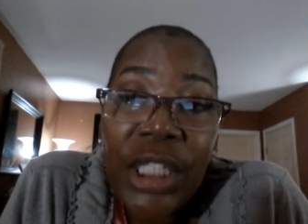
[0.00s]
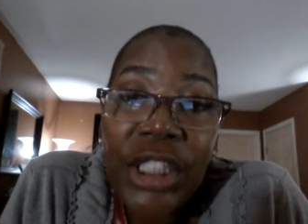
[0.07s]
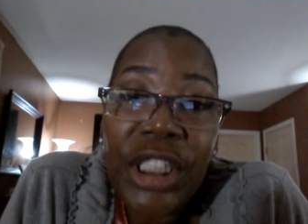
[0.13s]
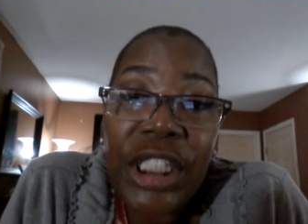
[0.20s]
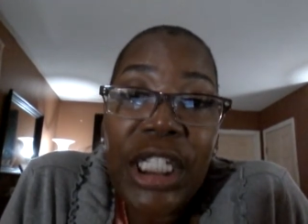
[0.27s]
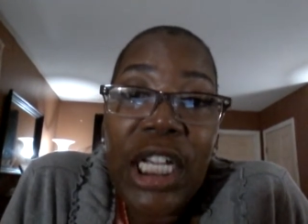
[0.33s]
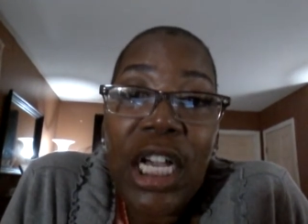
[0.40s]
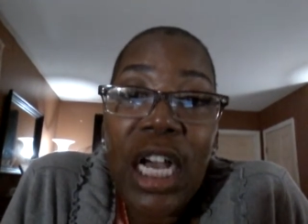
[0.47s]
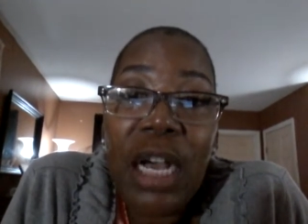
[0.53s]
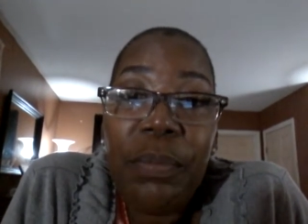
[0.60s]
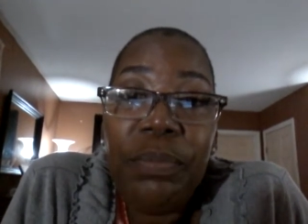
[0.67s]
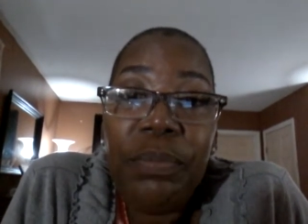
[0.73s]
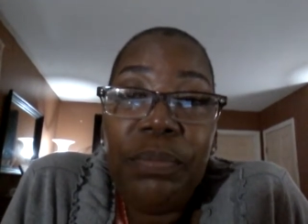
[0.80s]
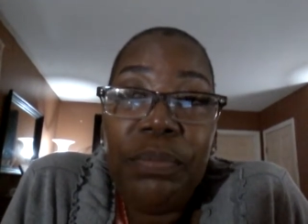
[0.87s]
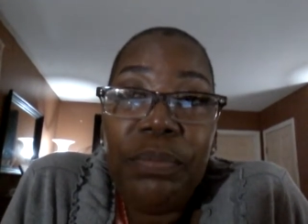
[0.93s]
She
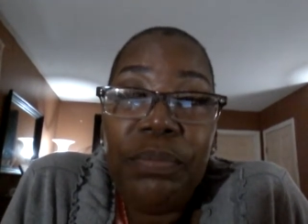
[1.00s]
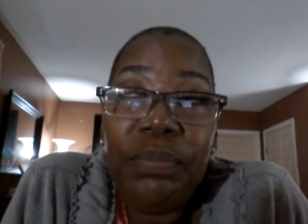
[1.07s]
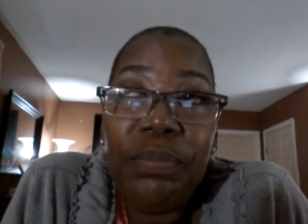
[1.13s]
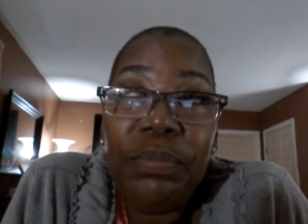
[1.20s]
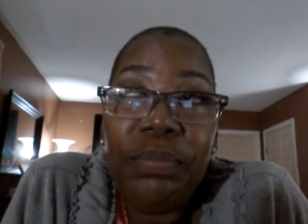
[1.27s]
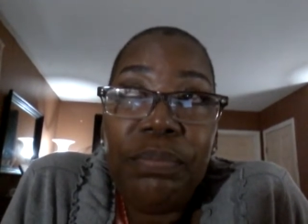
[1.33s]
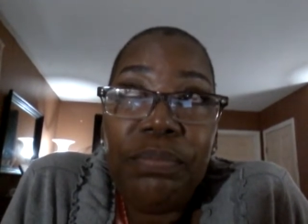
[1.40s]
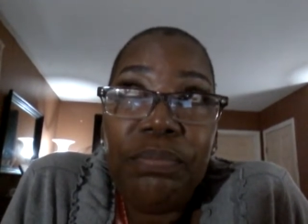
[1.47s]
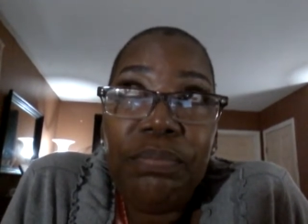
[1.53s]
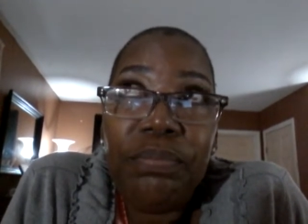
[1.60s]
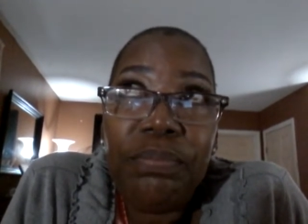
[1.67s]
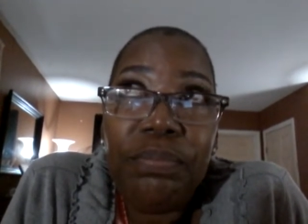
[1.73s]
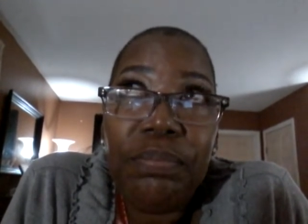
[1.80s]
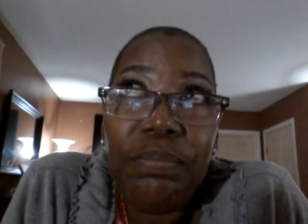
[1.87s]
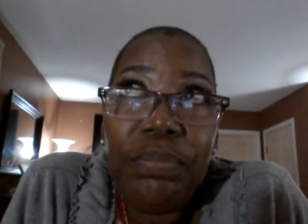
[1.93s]
um,
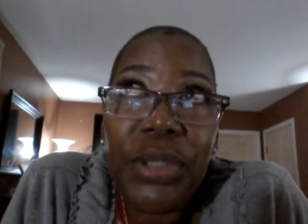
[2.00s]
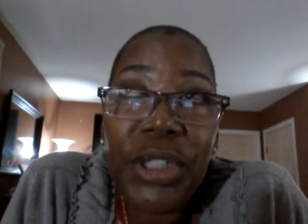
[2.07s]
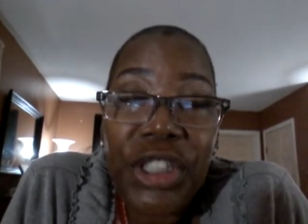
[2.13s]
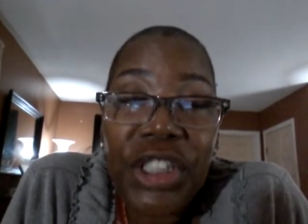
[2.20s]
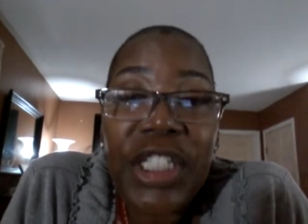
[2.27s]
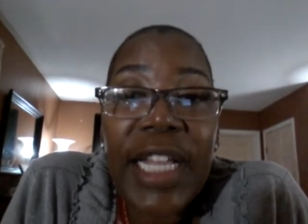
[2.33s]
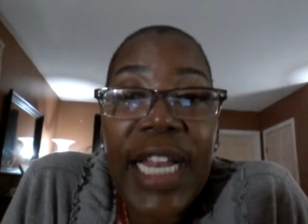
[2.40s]
pushed